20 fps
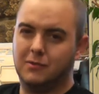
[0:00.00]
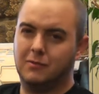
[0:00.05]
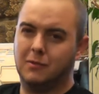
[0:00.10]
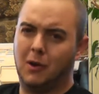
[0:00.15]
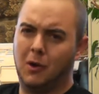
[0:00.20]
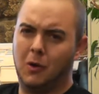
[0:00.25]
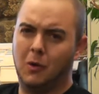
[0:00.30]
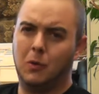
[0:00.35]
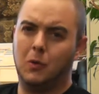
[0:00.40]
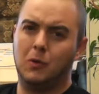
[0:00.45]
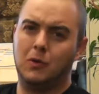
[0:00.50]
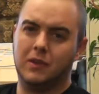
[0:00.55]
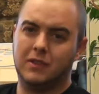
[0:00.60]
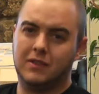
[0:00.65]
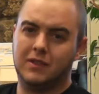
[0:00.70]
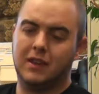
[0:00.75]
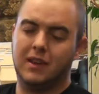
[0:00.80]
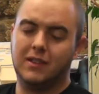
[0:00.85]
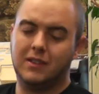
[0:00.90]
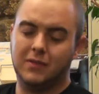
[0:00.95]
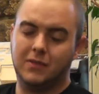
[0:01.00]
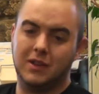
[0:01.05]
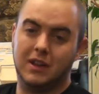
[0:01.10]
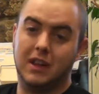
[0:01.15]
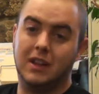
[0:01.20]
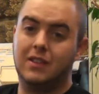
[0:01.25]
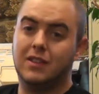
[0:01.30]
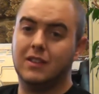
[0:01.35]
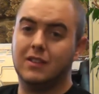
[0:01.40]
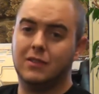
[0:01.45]
hole the size of an
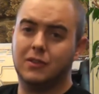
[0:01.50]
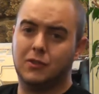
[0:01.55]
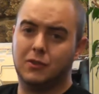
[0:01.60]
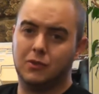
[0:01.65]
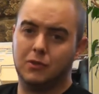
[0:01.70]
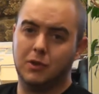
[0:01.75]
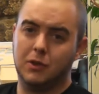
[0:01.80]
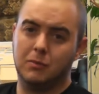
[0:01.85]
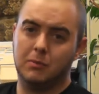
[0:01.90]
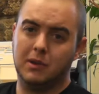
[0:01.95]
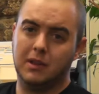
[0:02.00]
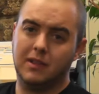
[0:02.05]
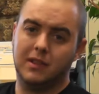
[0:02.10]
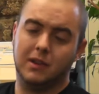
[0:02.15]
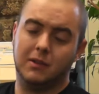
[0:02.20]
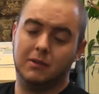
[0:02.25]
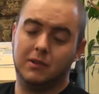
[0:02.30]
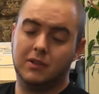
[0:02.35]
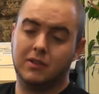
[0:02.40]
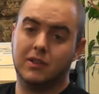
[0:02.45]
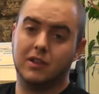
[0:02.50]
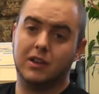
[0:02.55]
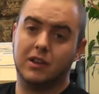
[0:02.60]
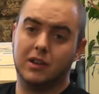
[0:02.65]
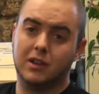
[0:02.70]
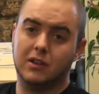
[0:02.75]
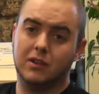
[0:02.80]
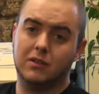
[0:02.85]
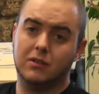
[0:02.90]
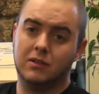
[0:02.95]
1/8-inch drill bit, and they were just going to
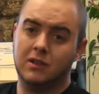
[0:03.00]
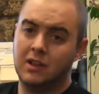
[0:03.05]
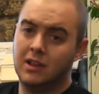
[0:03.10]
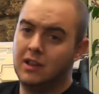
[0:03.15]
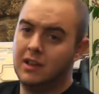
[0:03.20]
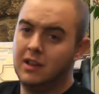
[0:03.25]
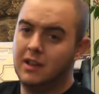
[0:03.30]
go